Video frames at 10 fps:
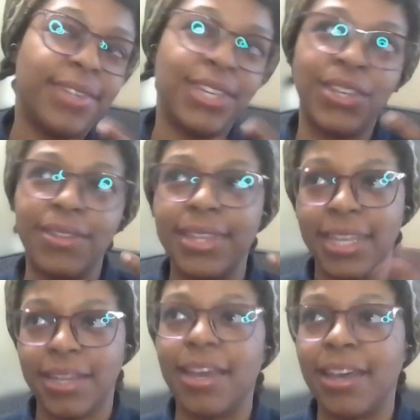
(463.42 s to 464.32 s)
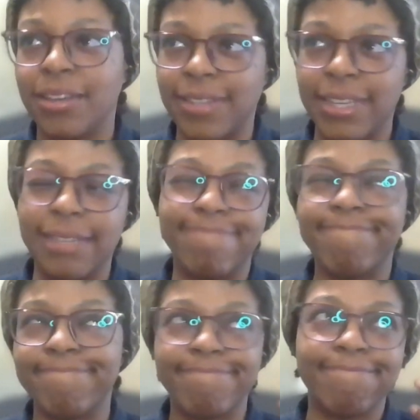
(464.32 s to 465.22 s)
you can think of like
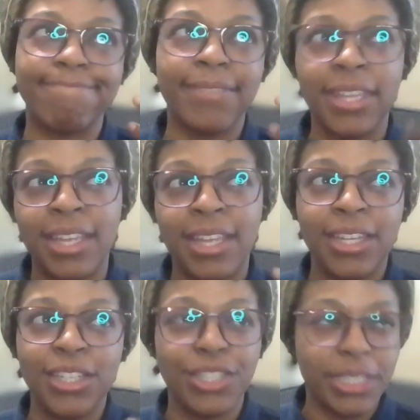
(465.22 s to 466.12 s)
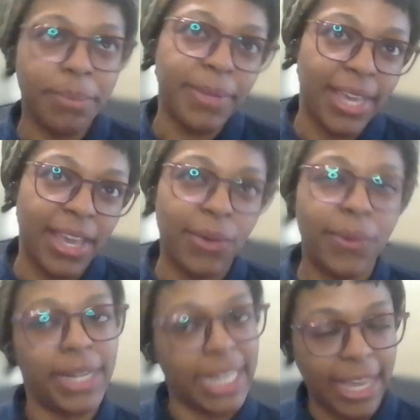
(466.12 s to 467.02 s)
your CPA
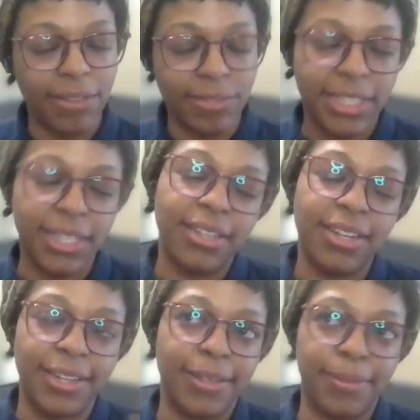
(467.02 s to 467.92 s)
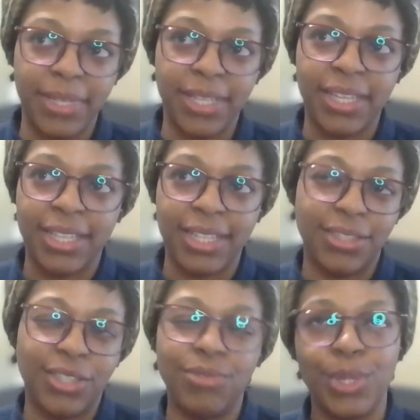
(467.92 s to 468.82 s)
or an accountant,
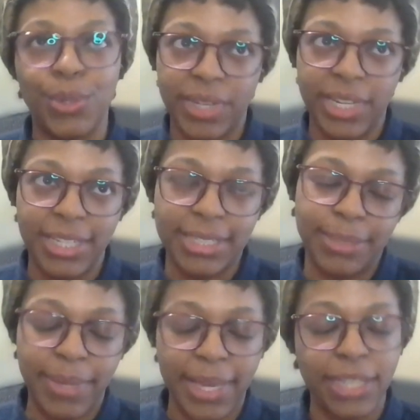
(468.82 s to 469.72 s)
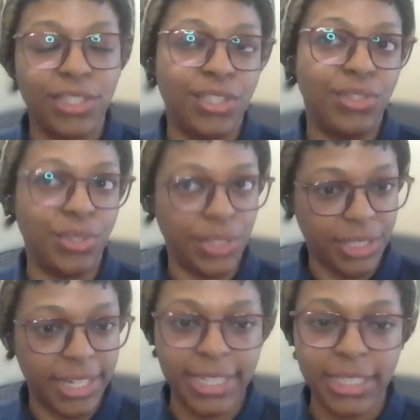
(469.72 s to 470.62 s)
because you don't need a CPA to do
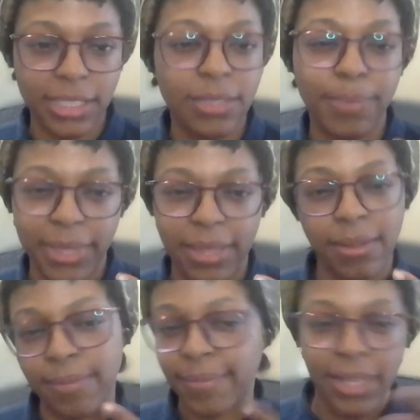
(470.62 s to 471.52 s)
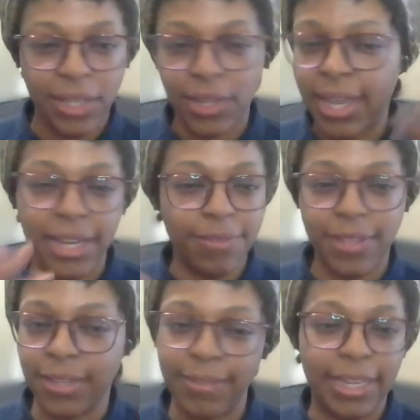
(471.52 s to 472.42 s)
your taxes, but you can kind of
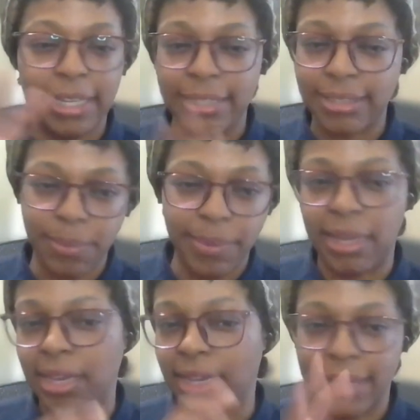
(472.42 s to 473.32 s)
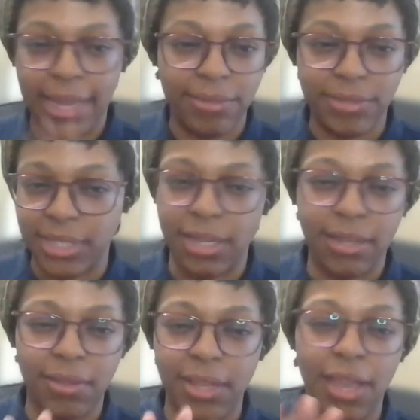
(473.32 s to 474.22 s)
think of like CPA,
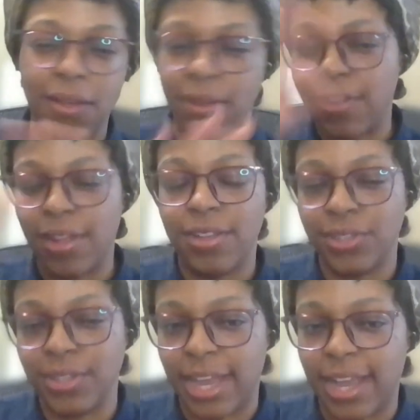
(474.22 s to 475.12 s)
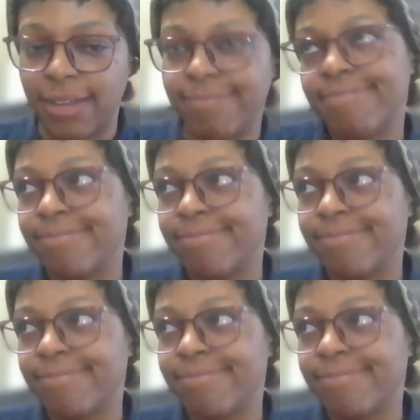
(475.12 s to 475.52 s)
accountant, they all fall under that